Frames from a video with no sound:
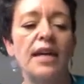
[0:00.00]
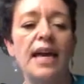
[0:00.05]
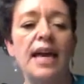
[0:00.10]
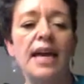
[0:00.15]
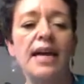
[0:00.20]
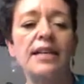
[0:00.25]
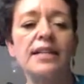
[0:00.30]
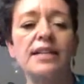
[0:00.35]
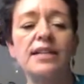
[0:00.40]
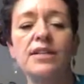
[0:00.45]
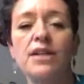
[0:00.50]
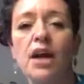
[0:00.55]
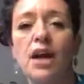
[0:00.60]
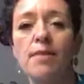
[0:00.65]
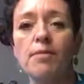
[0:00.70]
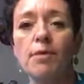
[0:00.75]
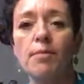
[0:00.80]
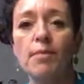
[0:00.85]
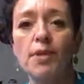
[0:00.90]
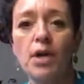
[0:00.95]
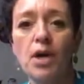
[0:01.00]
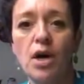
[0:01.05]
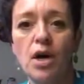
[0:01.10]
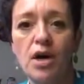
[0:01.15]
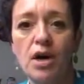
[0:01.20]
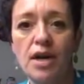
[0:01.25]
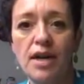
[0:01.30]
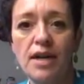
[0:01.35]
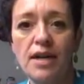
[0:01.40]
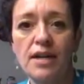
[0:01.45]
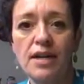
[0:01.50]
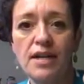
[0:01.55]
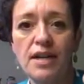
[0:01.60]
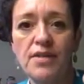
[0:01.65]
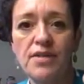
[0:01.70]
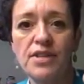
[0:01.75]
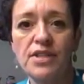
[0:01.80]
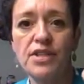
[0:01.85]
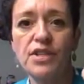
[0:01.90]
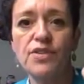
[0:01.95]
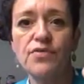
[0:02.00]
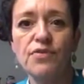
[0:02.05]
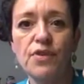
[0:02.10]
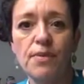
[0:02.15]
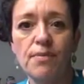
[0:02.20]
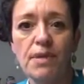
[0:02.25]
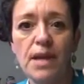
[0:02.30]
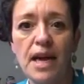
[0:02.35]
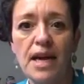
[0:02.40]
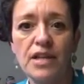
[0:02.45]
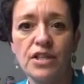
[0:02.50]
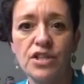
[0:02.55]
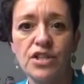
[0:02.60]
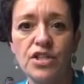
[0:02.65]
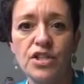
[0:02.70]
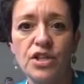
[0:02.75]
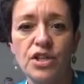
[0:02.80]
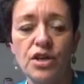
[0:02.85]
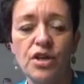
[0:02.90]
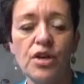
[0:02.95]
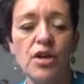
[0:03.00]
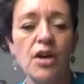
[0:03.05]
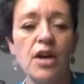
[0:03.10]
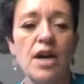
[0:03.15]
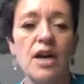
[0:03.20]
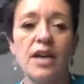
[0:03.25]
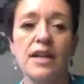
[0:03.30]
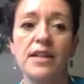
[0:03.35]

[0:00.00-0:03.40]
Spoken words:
candied caramel pecan. This is from last year.